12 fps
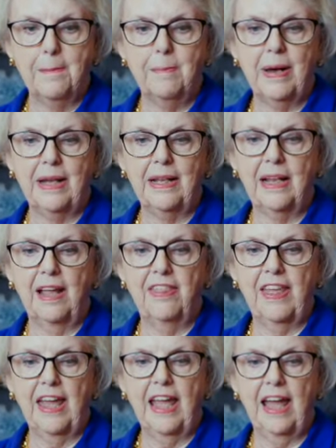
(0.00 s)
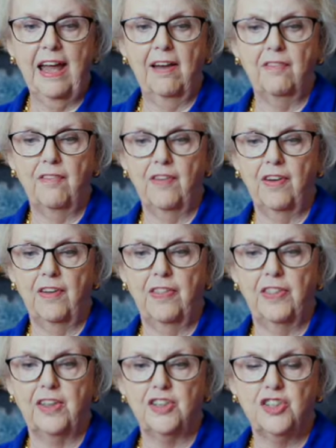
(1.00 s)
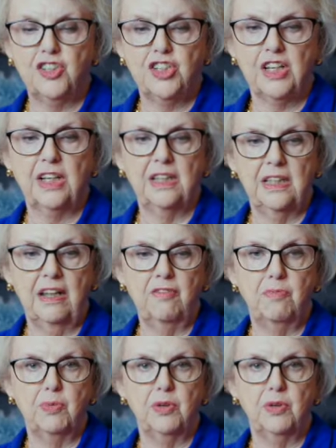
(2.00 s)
but they have the chicken they